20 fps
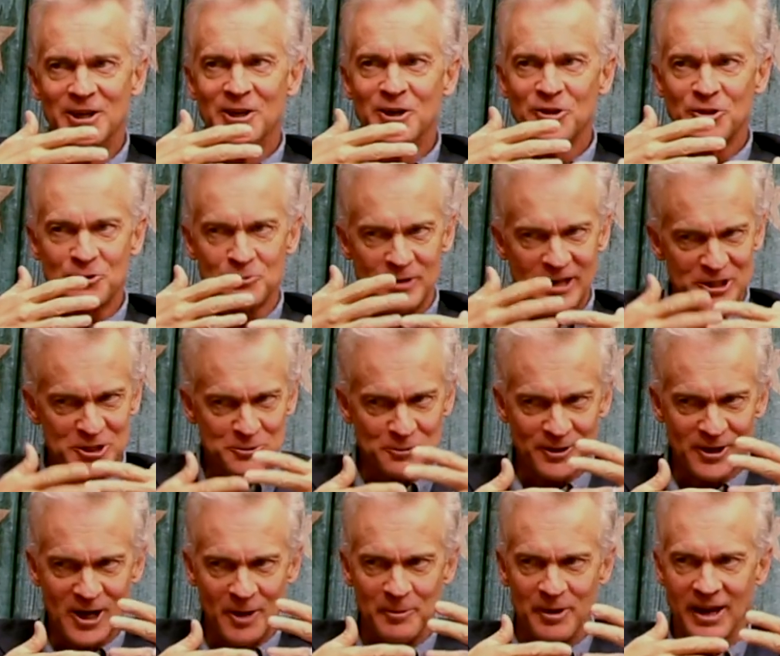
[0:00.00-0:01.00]
yeah. threats were
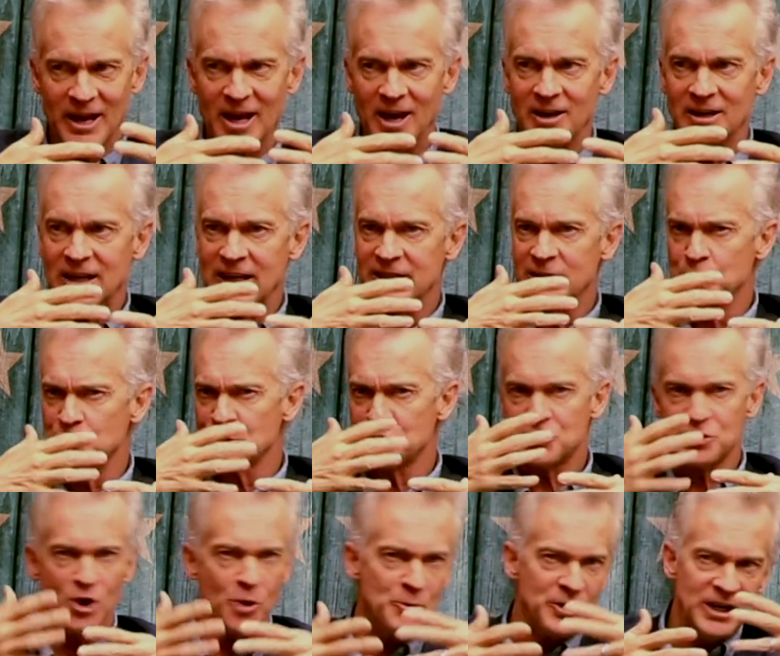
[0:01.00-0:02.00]
coming out, and there were
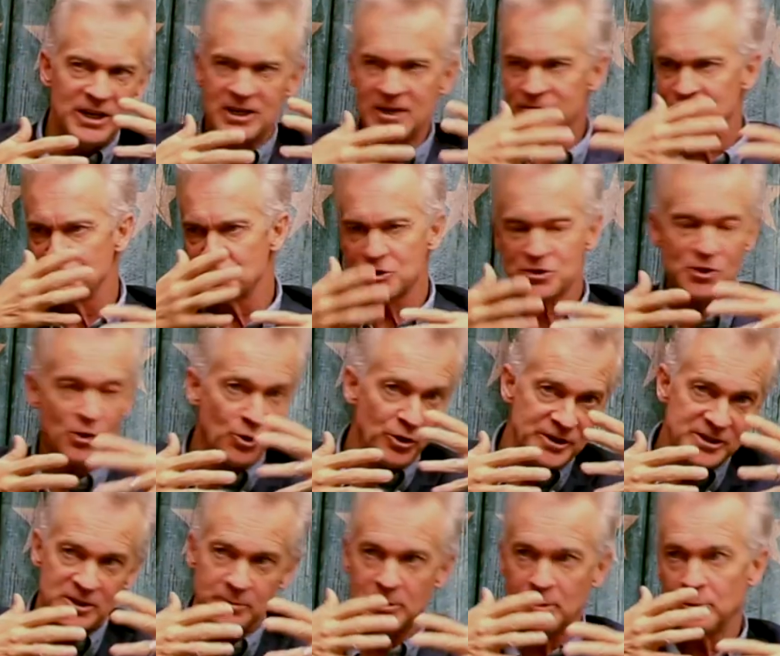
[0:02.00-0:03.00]
so many different
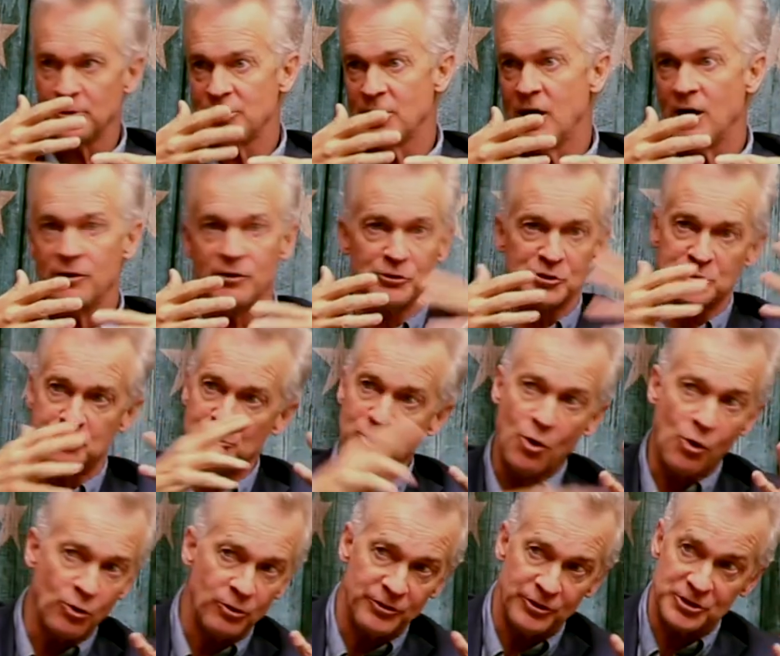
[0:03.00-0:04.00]
stories that people thought there's,
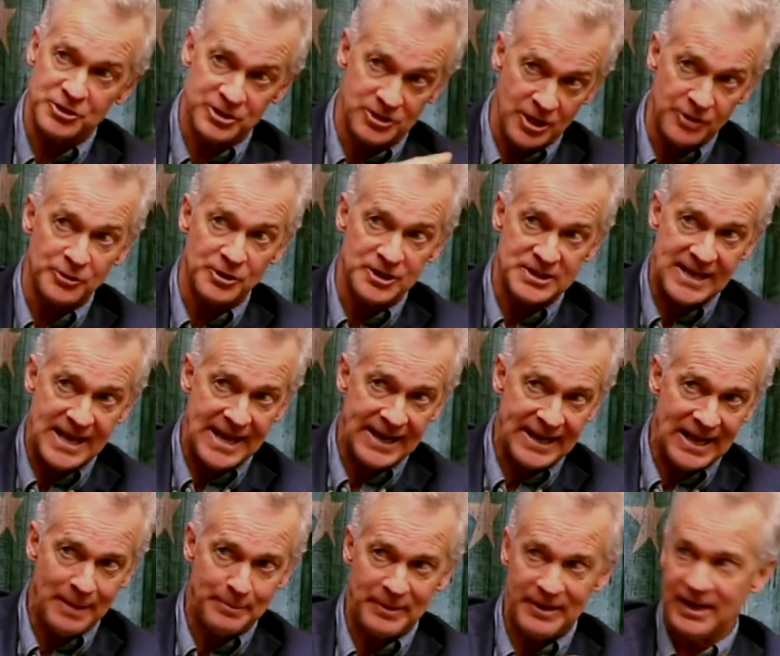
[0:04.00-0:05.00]
no, there's another attack
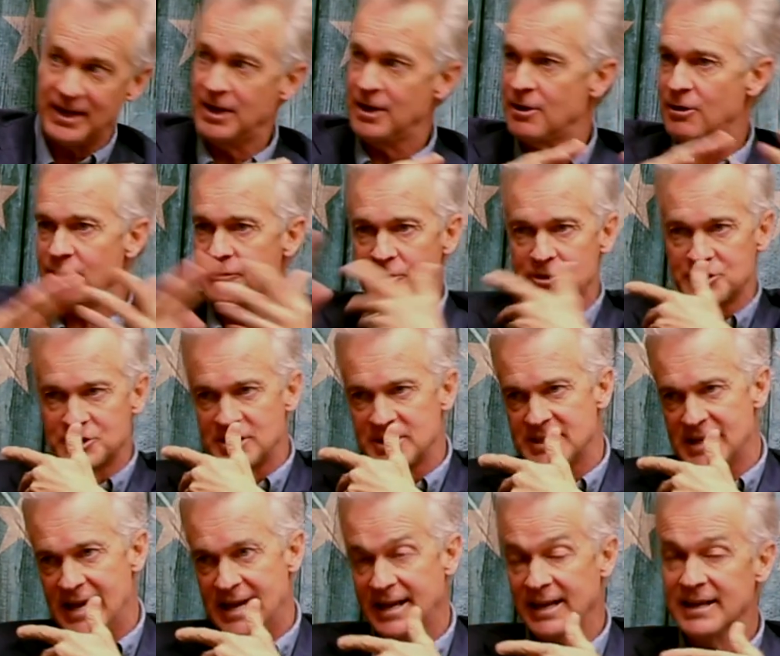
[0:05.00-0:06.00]
happening here, and there's an
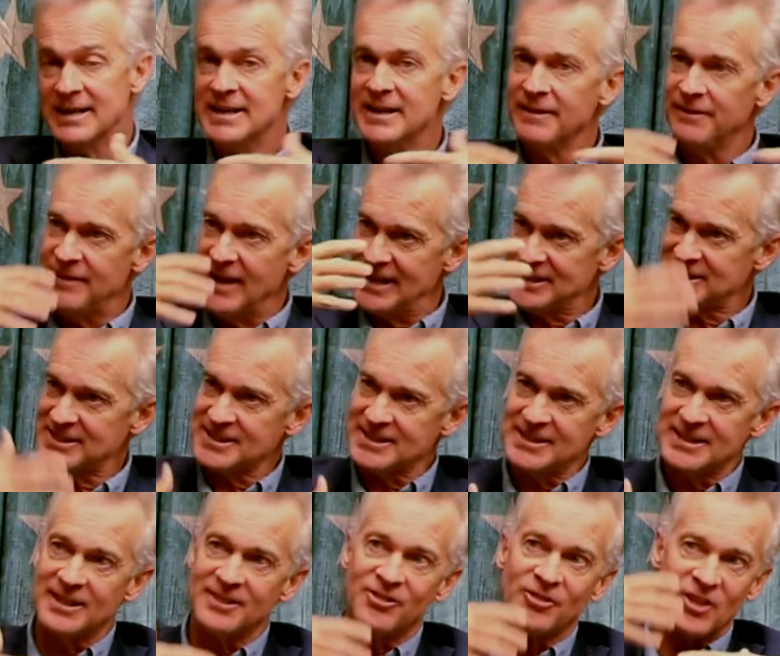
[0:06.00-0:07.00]
attack that's
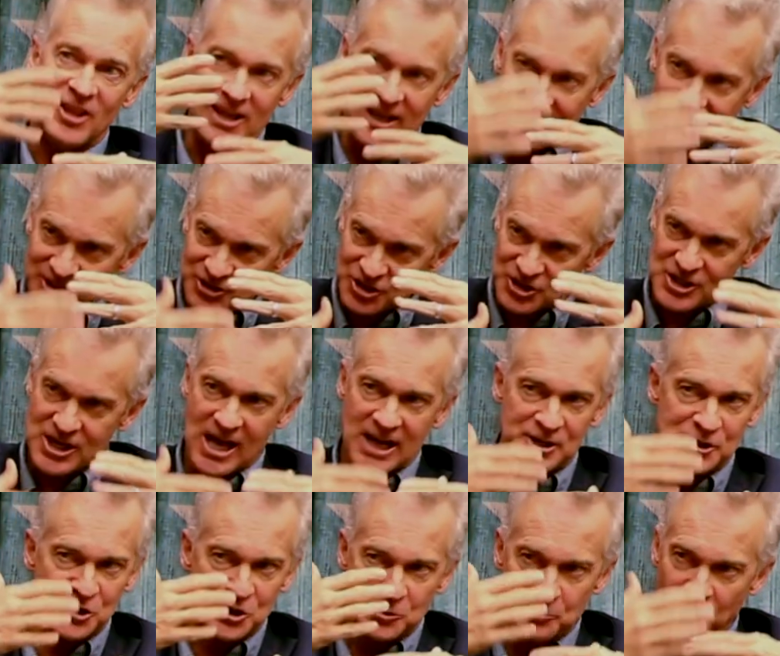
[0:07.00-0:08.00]
the thing. It just kind
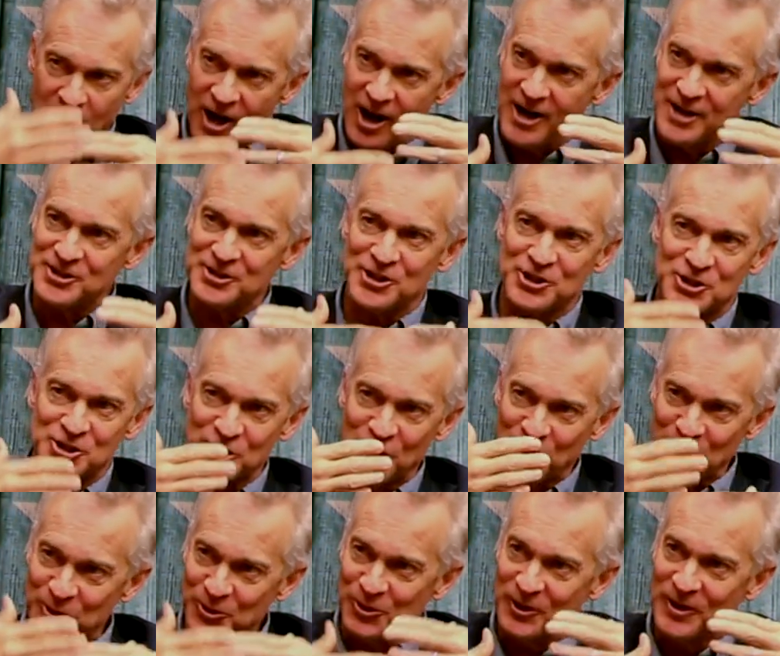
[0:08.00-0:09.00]
of spawns its
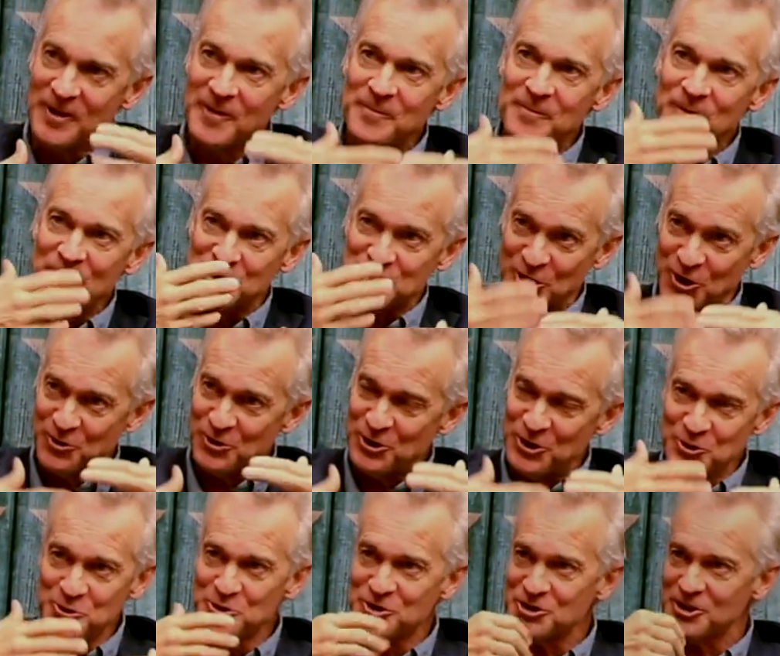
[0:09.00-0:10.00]
own its own
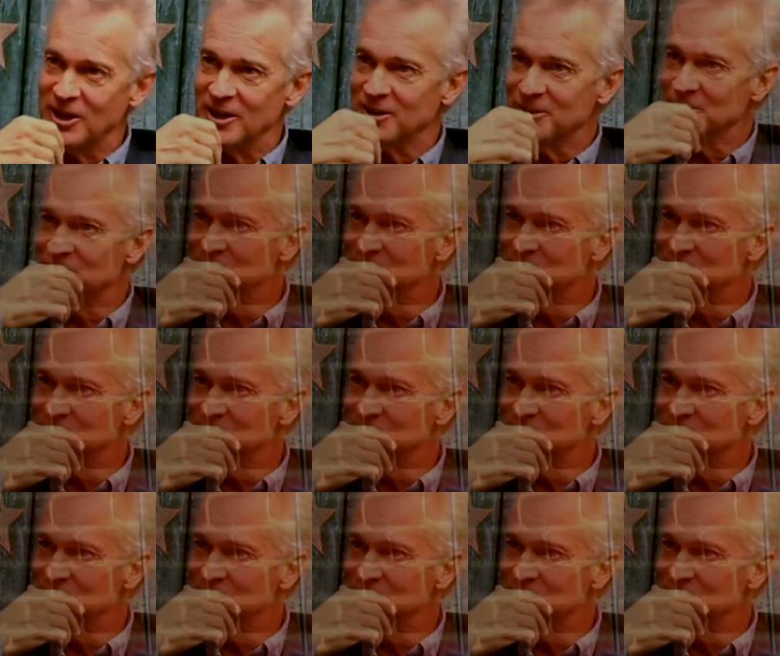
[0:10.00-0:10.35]
news cycle.